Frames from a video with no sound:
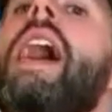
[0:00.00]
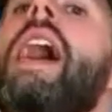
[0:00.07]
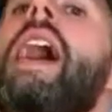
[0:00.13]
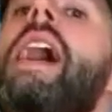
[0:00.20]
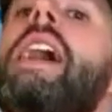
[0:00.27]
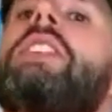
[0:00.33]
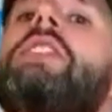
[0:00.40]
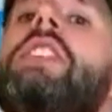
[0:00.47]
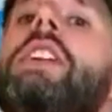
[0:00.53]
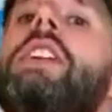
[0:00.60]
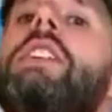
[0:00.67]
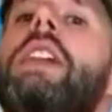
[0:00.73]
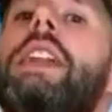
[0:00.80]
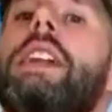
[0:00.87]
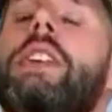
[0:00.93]

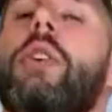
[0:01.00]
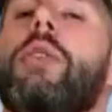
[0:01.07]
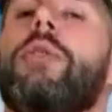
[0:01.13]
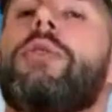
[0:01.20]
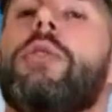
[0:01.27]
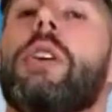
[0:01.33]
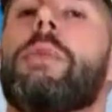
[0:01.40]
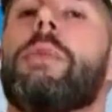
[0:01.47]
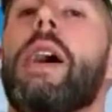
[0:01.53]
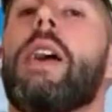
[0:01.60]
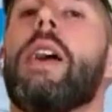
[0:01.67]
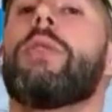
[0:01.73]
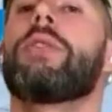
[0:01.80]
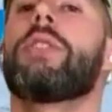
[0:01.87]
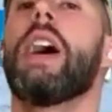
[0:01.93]
Exhale, let it go through your
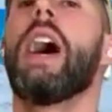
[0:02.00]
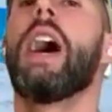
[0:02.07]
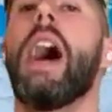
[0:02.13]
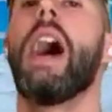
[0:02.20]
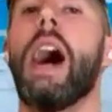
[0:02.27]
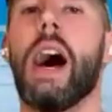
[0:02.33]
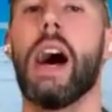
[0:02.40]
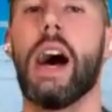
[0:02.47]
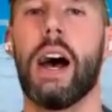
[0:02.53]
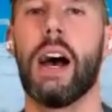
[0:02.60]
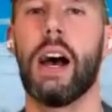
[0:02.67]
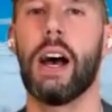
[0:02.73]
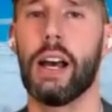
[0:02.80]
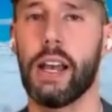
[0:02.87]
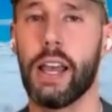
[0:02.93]
mouth
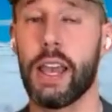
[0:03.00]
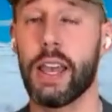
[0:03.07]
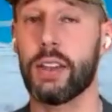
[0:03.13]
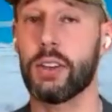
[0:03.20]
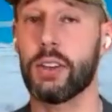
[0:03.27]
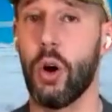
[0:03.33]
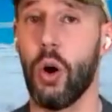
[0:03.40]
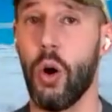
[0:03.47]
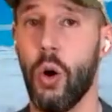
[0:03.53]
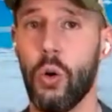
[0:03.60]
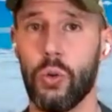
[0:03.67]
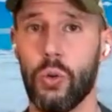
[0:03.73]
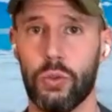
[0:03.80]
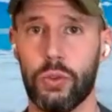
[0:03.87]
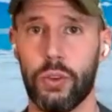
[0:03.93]
and
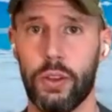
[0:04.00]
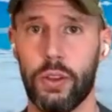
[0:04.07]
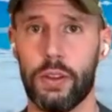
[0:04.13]
hold.